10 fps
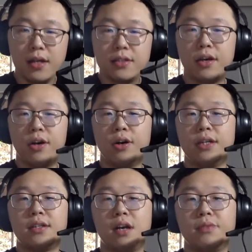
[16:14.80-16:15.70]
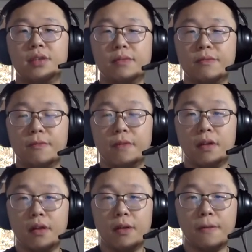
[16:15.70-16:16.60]
Guangyao, sorry to
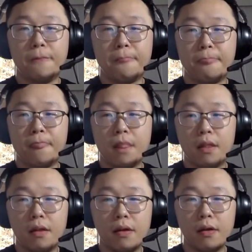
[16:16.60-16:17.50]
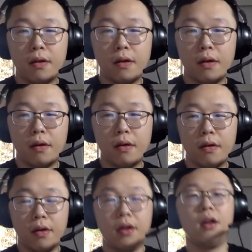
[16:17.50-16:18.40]
interrupt. You have just under 5 minutes
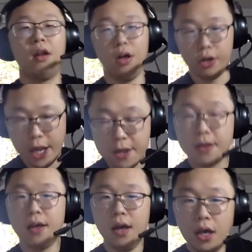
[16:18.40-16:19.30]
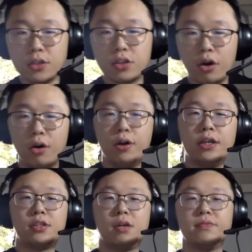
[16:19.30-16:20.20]
left. Okay. So in
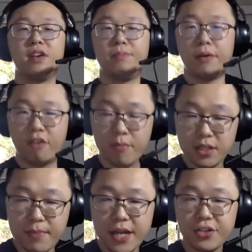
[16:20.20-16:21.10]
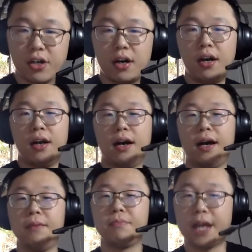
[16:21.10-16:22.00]
terms of performance measure,
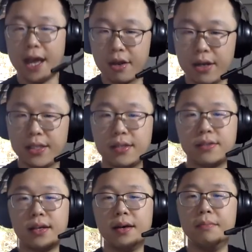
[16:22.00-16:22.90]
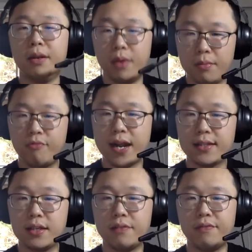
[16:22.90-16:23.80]
I'm calculating the minimum
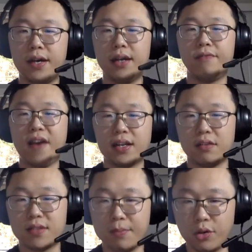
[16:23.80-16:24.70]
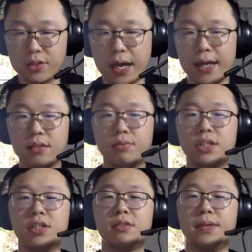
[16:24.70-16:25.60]
relative effective sample size,
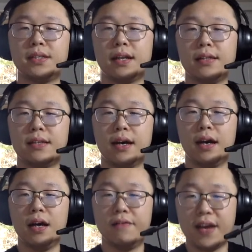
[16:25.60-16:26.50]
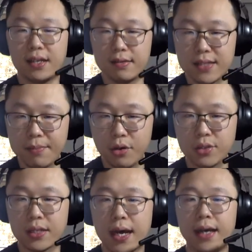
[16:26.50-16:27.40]
which is basically the effective sample
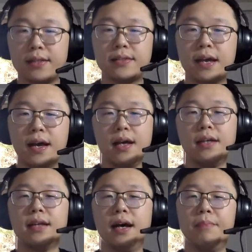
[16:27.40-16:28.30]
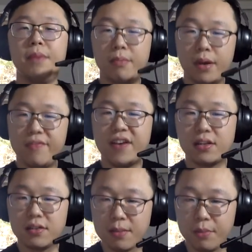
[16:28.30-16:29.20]
size, minimum
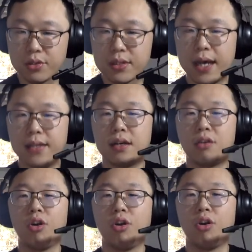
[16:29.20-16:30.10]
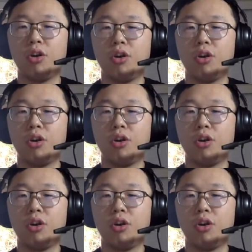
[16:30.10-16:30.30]
effective sample size across all